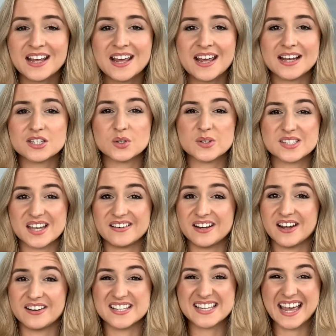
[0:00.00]
It's also
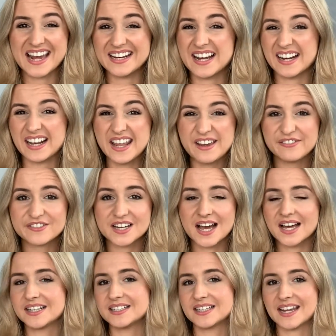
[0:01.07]
known as canine lift
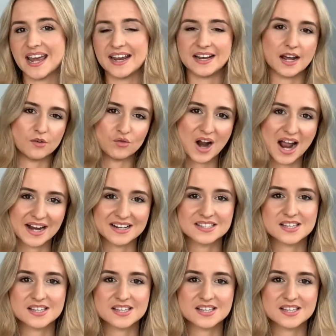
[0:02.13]
and canine rise.